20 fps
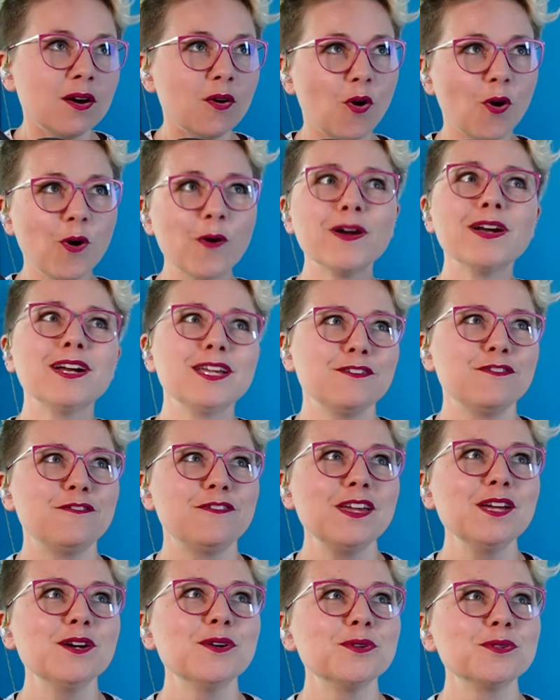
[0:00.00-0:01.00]
already
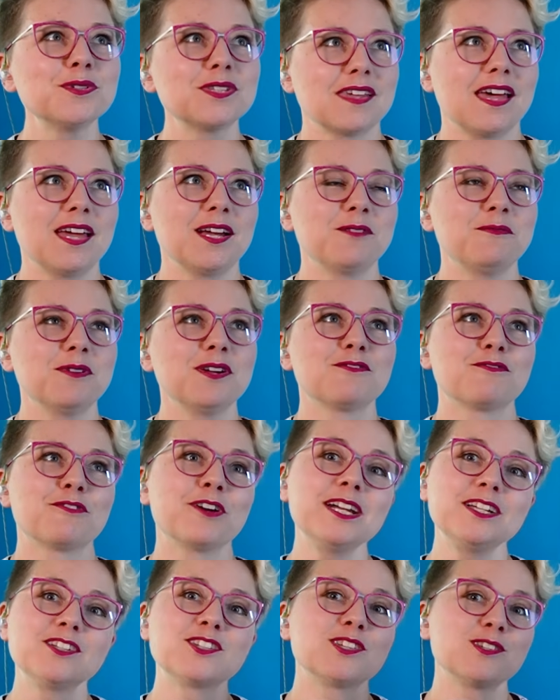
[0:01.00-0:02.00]
feels like we've
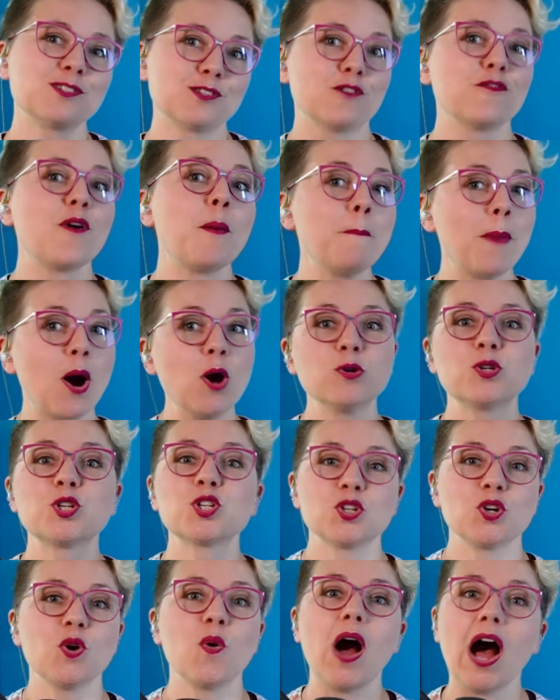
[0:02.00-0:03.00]
reached the sort of
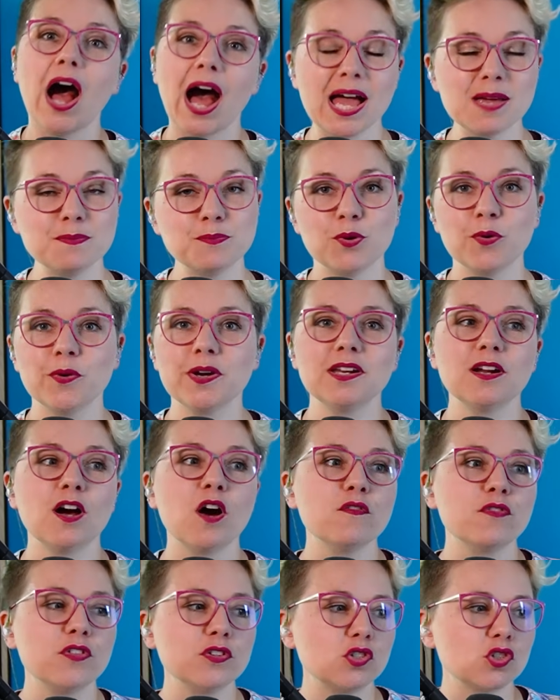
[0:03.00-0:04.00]
emotional high point
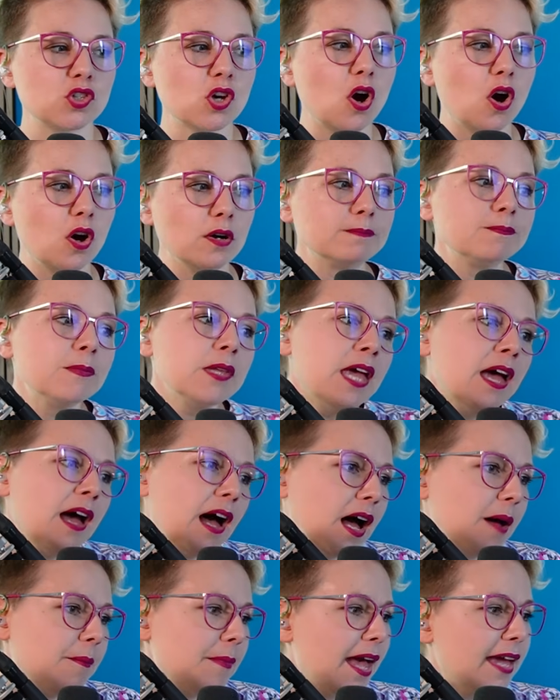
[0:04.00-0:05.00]
of the song.
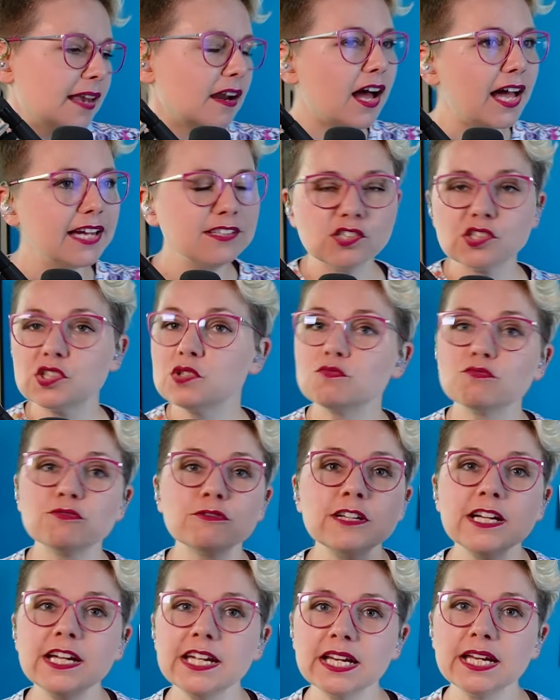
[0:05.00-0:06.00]
And I just
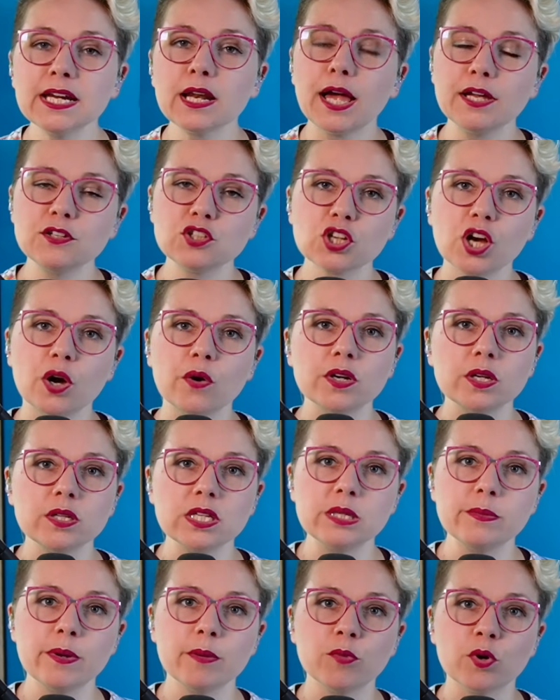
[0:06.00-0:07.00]
really like to go on a
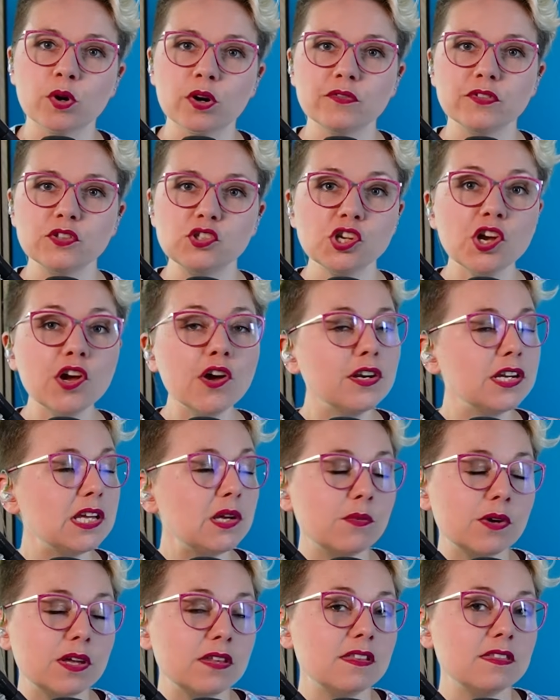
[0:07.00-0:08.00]
little bit more of a journey
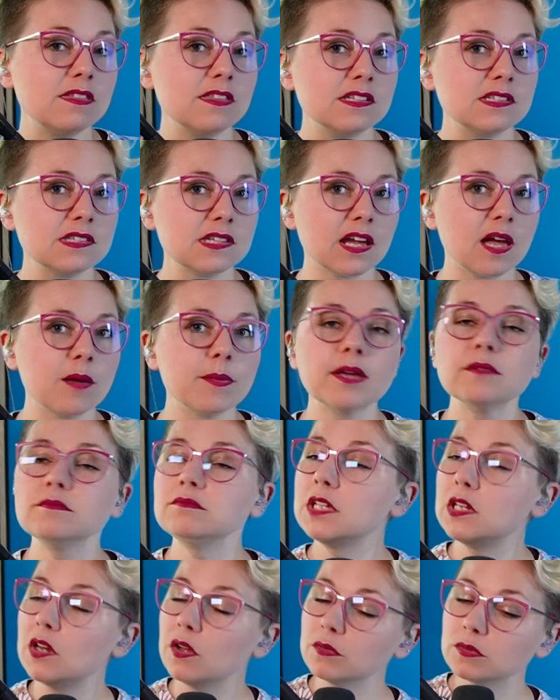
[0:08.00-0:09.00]
with the singer, but,
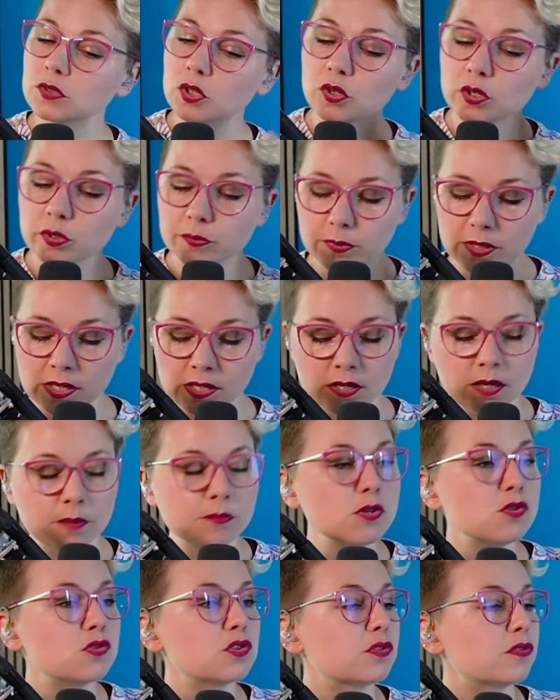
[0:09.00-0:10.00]
you know, call me a
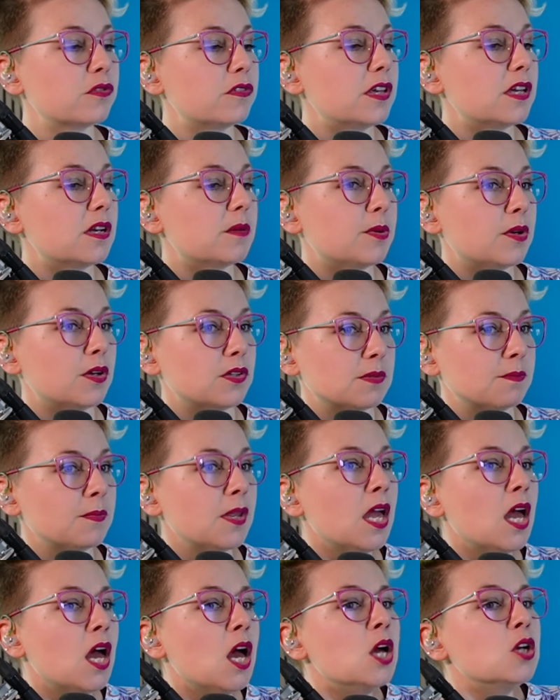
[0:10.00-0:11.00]
musical theater person.
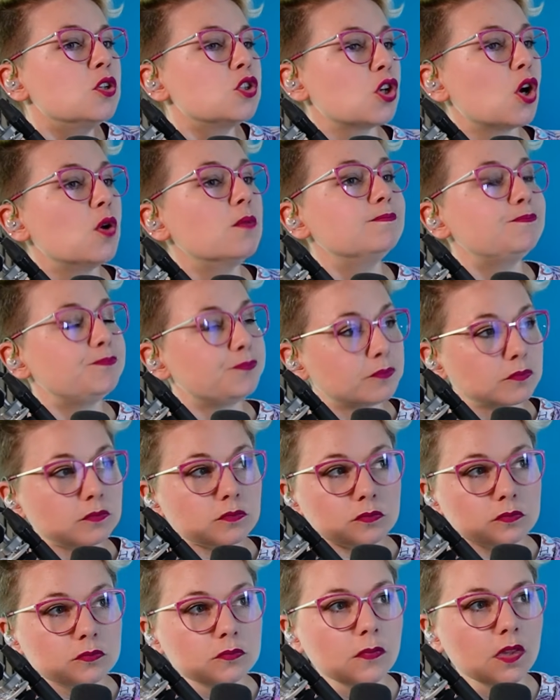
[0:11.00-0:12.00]
So
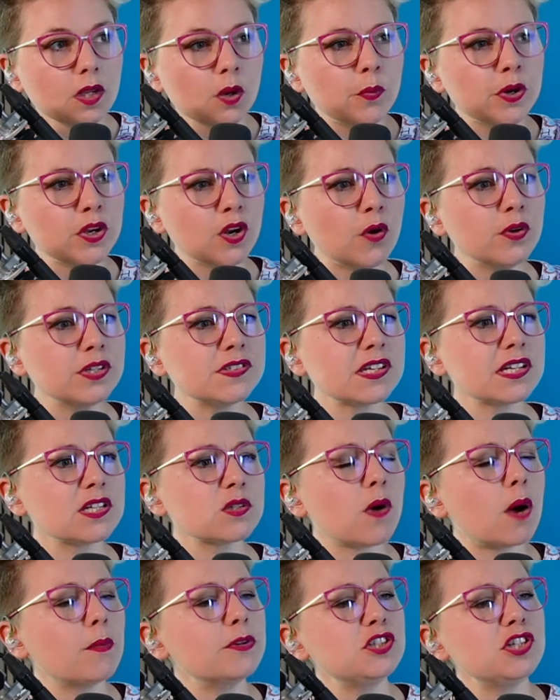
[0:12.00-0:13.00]
we're noticing as
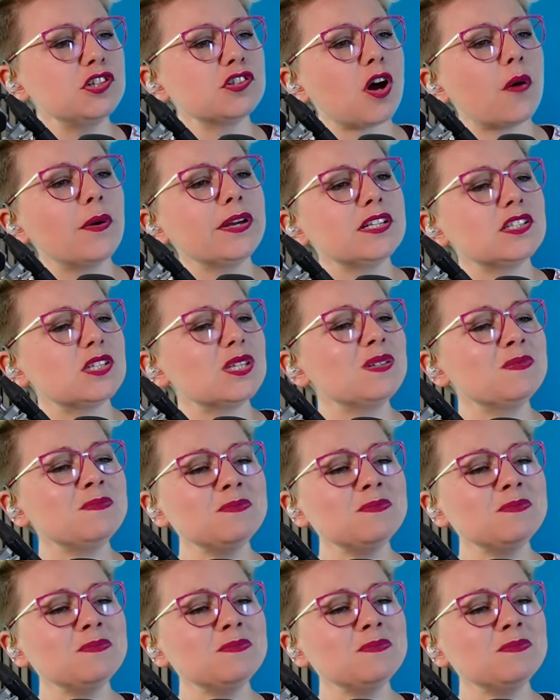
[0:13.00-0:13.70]
well when she's going into the